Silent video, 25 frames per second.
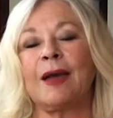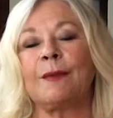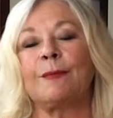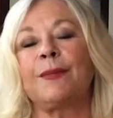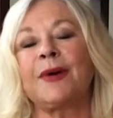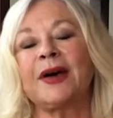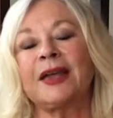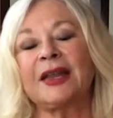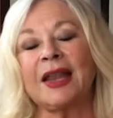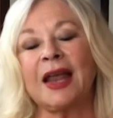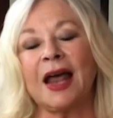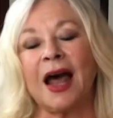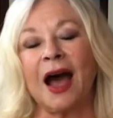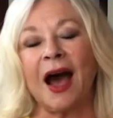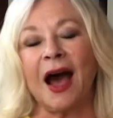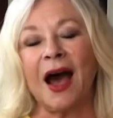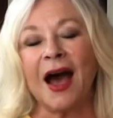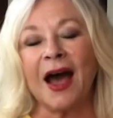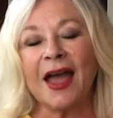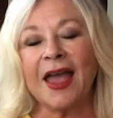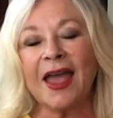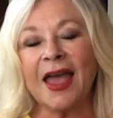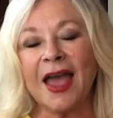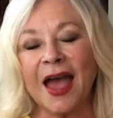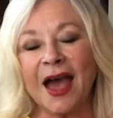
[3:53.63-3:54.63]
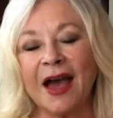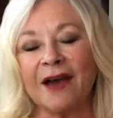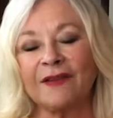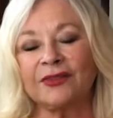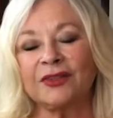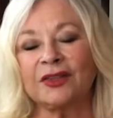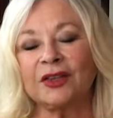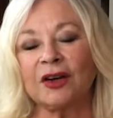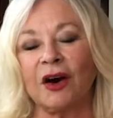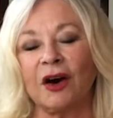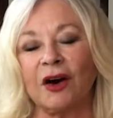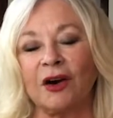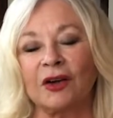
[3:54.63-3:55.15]
But I have
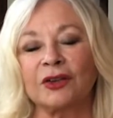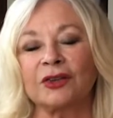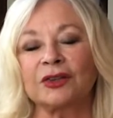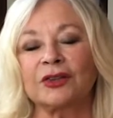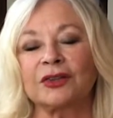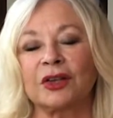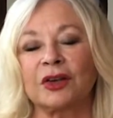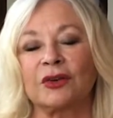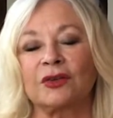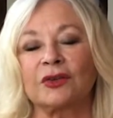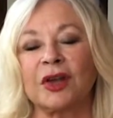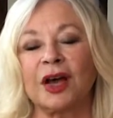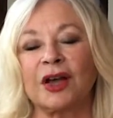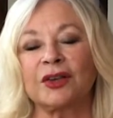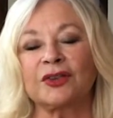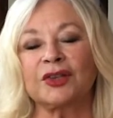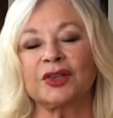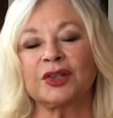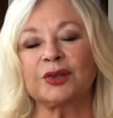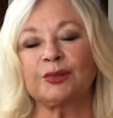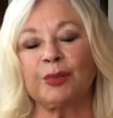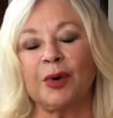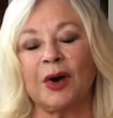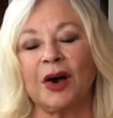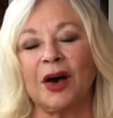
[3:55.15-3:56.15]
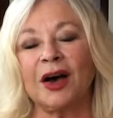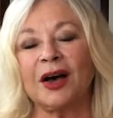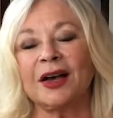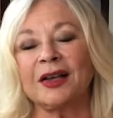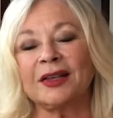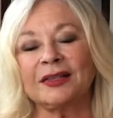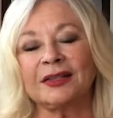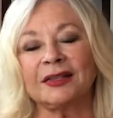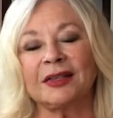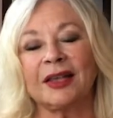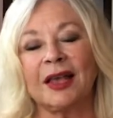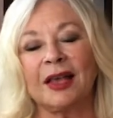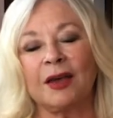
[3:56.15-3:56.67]
to also not just
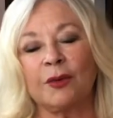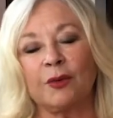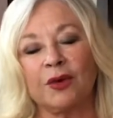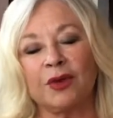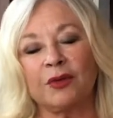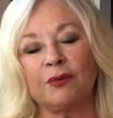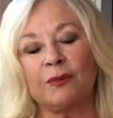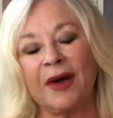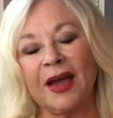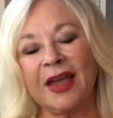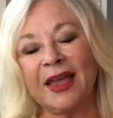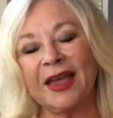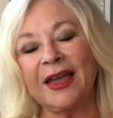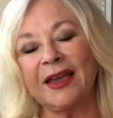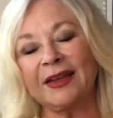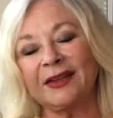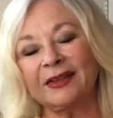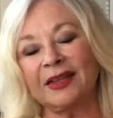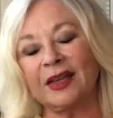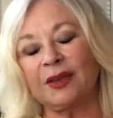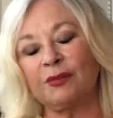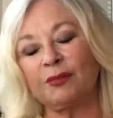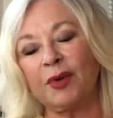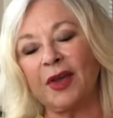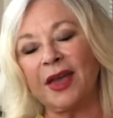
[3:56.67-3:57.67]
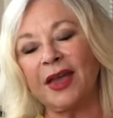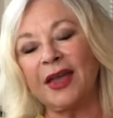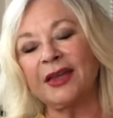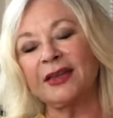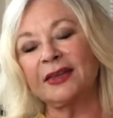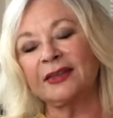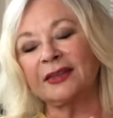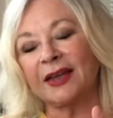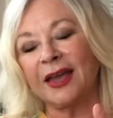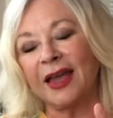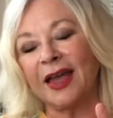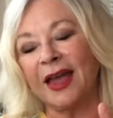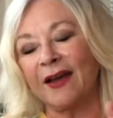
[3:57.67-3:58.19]
pause with my hectic
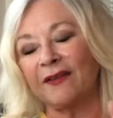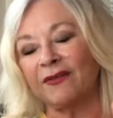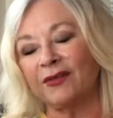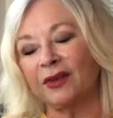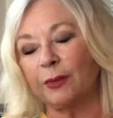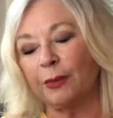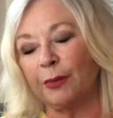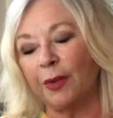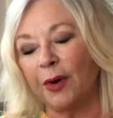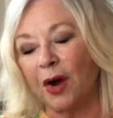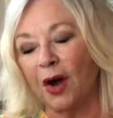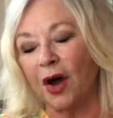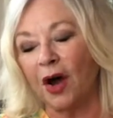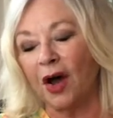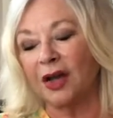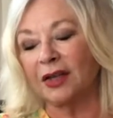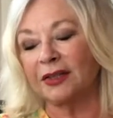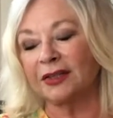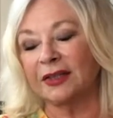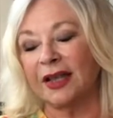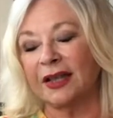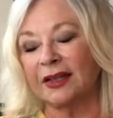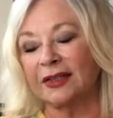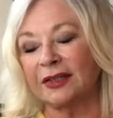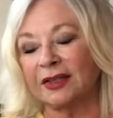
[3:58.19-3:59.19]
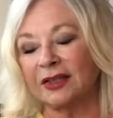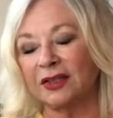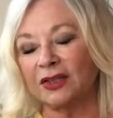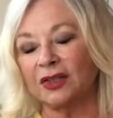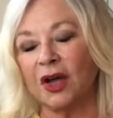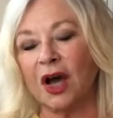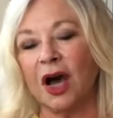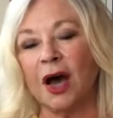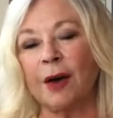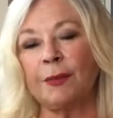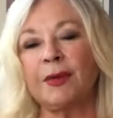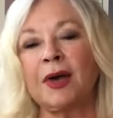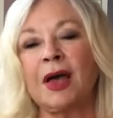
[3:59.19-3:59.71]
pace. I have to pause and
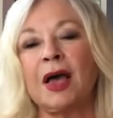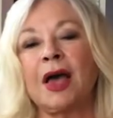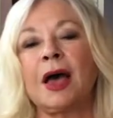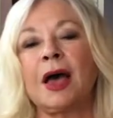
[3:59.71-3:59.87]
stop